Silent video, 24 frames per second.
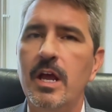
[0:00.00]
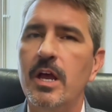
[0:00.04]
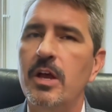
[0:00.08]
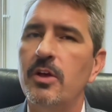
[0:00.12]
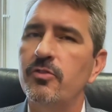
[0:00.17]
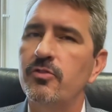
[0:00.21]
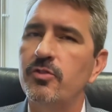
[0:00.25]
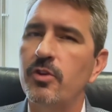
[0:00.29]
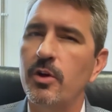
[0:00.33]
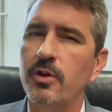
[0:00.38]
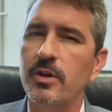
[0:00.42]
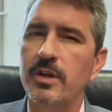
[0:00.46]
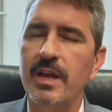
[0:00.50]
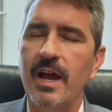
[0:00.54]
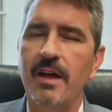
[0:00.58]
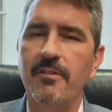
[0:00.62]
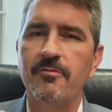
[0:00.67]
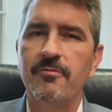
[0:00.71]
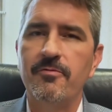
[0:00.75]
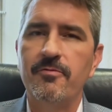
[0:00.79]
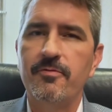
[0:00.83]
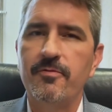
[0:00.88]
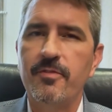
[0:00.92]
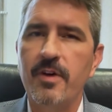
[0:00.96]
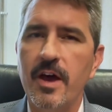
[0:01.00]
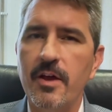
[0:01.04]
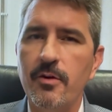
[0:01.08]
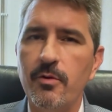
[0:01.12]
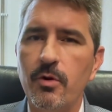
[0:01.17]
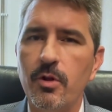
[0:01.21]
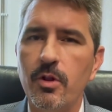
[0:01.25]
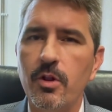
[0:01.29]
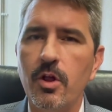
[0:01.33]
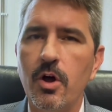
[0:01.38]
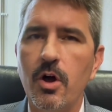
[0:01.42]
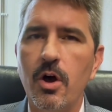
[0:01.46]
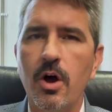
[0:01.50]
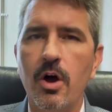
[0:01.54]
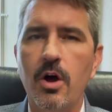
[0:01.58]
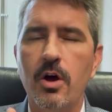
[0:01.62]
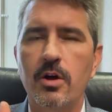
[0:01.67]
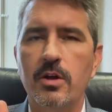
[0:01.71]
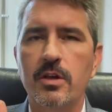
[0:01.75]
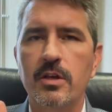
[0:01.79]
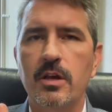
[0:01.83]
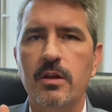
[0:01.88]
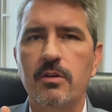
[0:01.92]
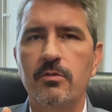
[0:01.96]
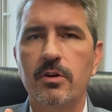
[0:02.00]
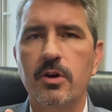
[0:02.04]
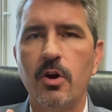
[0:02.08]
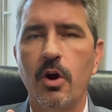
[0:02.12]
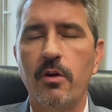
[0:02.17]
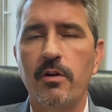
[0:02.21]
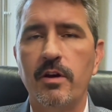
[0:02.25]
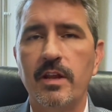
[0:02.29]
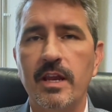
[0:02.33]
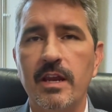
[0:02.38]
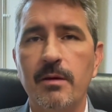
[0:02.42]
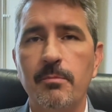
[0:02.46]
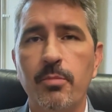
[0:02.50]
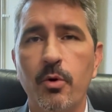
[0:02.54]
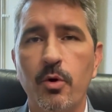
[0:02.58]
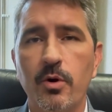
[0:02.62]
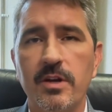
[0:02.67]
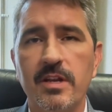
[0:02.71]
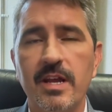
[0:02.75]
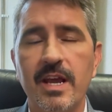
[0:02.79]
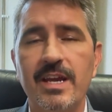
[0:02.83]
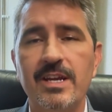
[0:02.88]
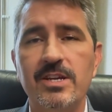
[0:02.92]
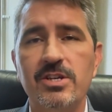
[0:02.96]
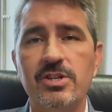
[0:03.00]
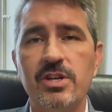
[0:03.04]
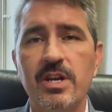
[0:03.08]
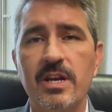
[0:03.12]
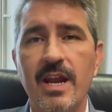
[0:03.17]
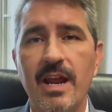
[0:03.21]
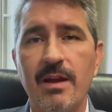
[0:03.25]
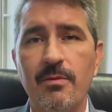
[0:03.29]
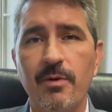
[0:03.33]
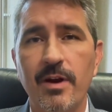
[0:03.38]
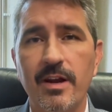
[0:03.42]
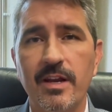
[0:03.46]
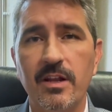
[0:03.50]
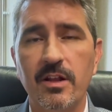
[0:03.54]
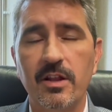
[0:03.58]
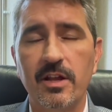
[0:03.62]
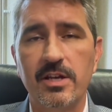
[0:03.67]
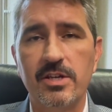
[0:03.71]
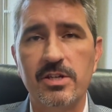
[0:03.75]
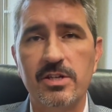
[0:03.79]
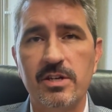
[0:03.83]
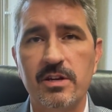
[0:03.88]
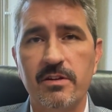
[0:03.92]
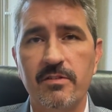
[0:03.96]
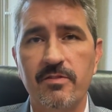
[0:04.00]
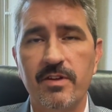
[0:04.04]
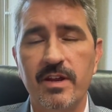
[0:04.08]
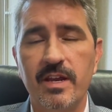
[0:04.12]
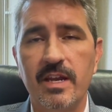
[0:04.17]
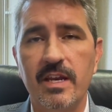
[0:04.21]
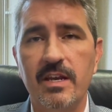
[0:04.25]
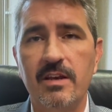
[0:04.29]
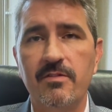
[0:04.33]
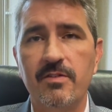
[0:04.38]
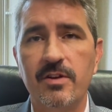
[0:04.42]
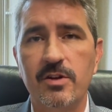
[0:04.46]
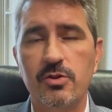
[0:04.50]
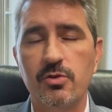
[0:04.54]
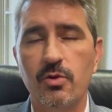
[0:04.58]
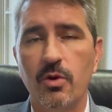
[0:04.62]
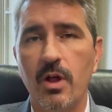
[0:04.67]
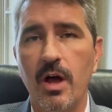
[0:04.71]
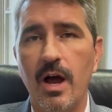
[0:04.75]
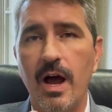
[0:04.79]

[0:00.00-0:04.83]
So you got federal law regarding importation and regulation of individual